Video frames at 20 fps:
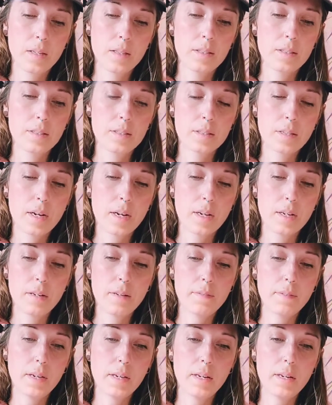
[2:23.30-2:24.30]
This is kind
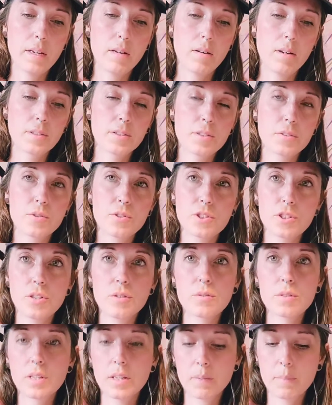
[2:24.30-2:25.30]
of, and it also
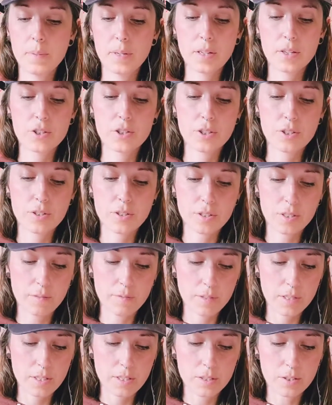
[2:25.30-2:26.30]
shows like pictures of
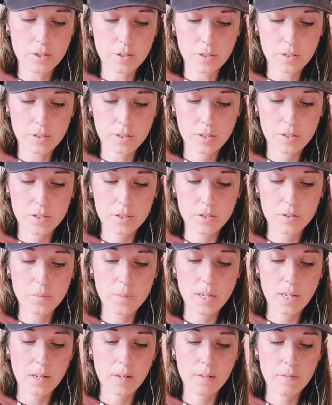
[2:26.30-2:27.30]
these girls too. We
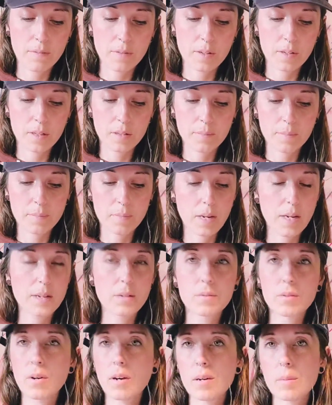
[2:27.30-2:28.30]
have, I
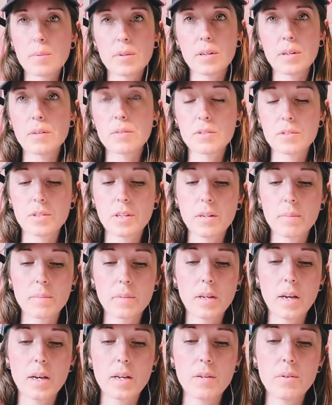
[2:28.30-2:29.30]
don't know how to pronounce her name,
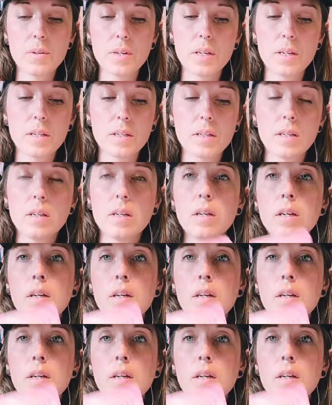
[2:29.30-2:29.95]
Kaiyu Yin,